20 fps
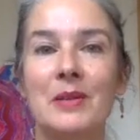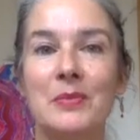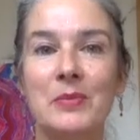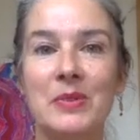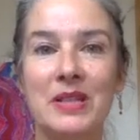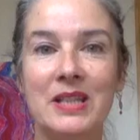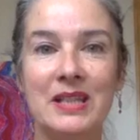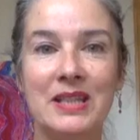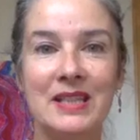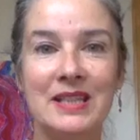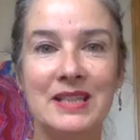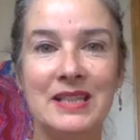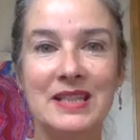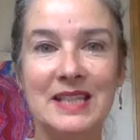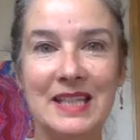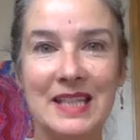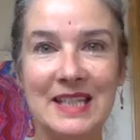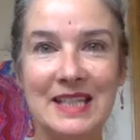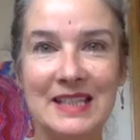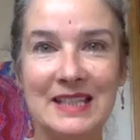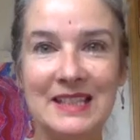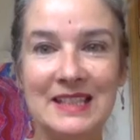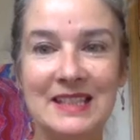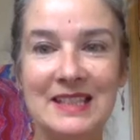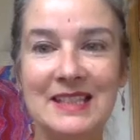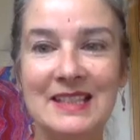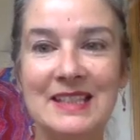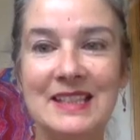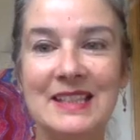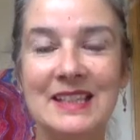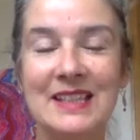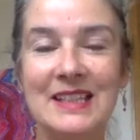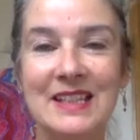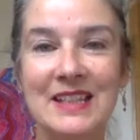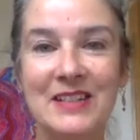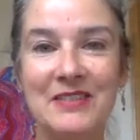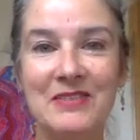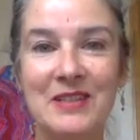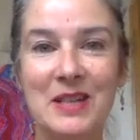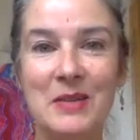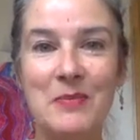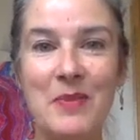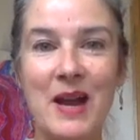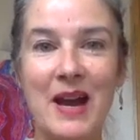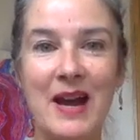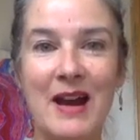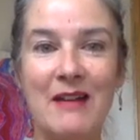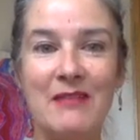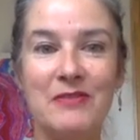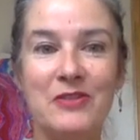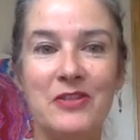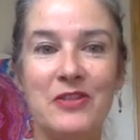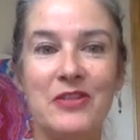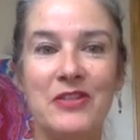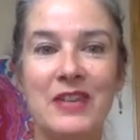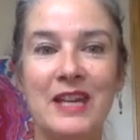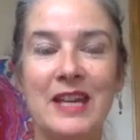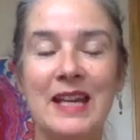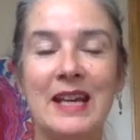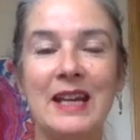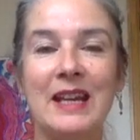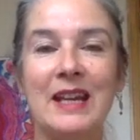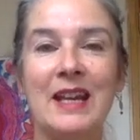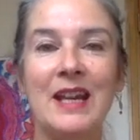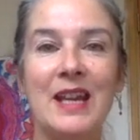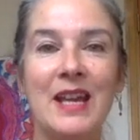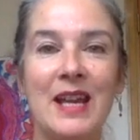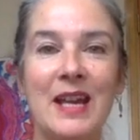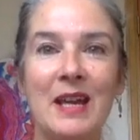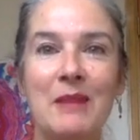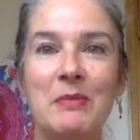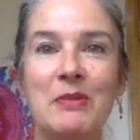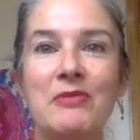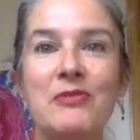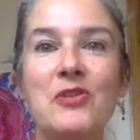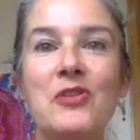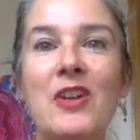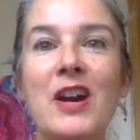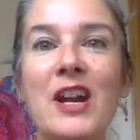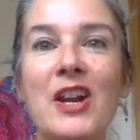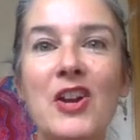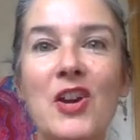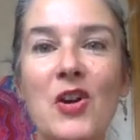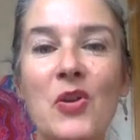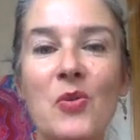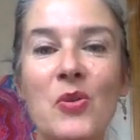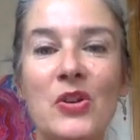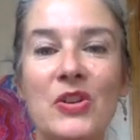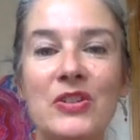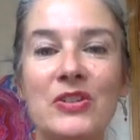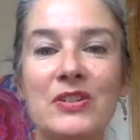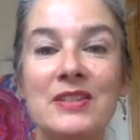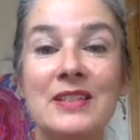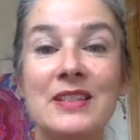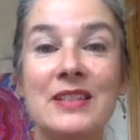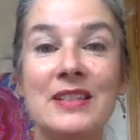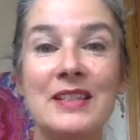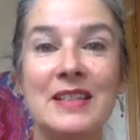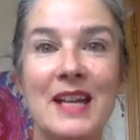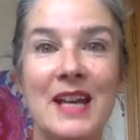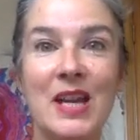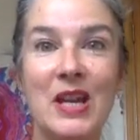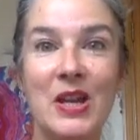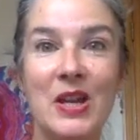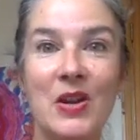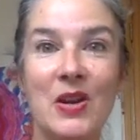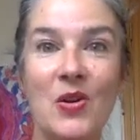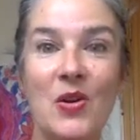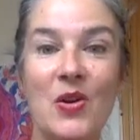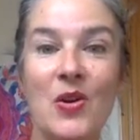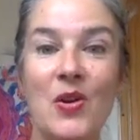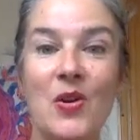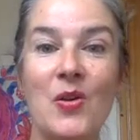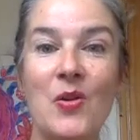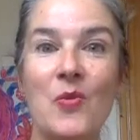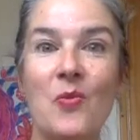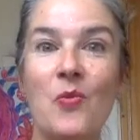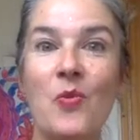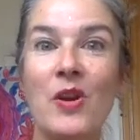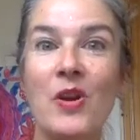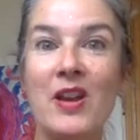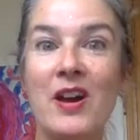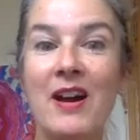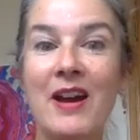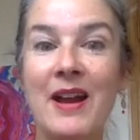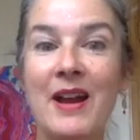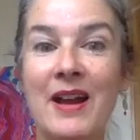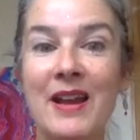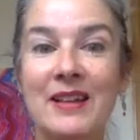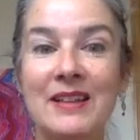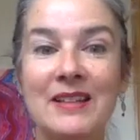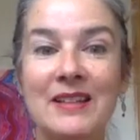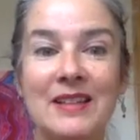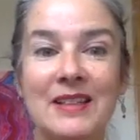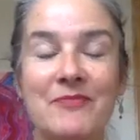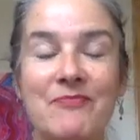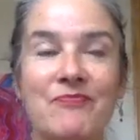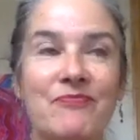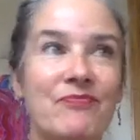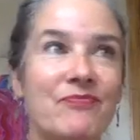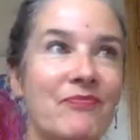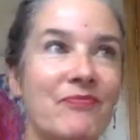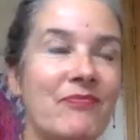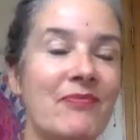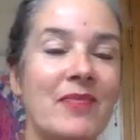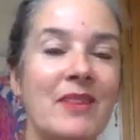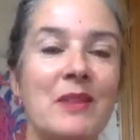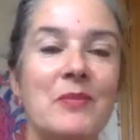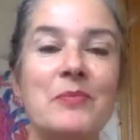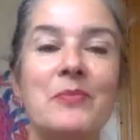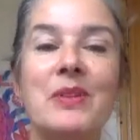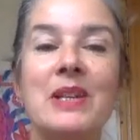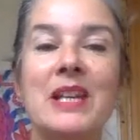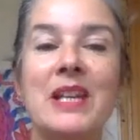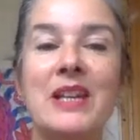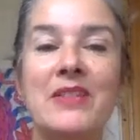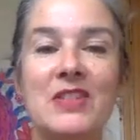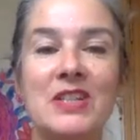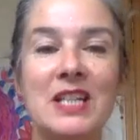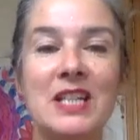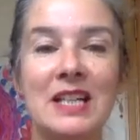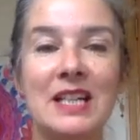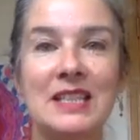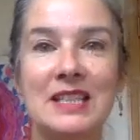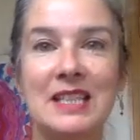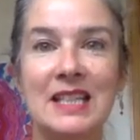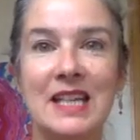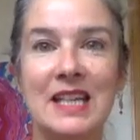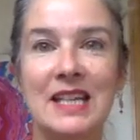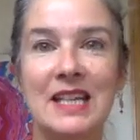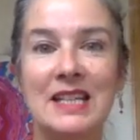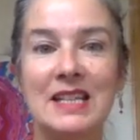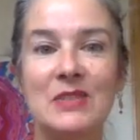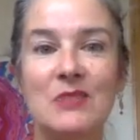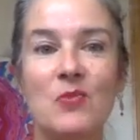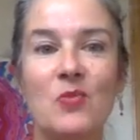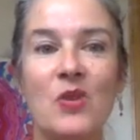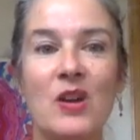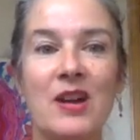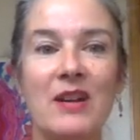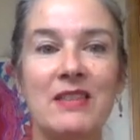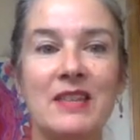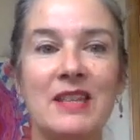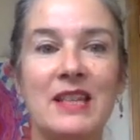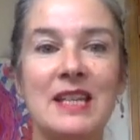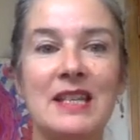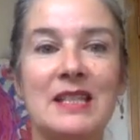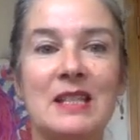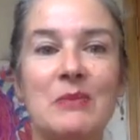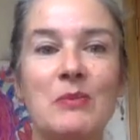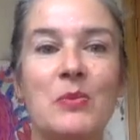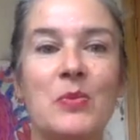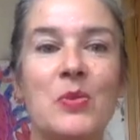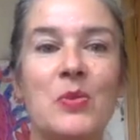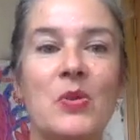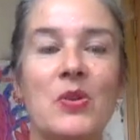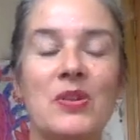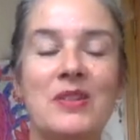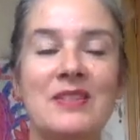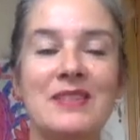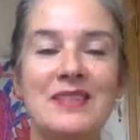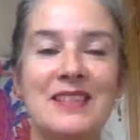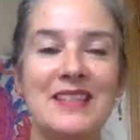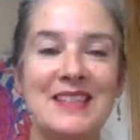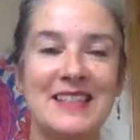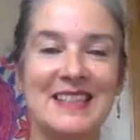But this is a really powerful thing. Before I go on to say what I believe Shakti is and why I think it's important,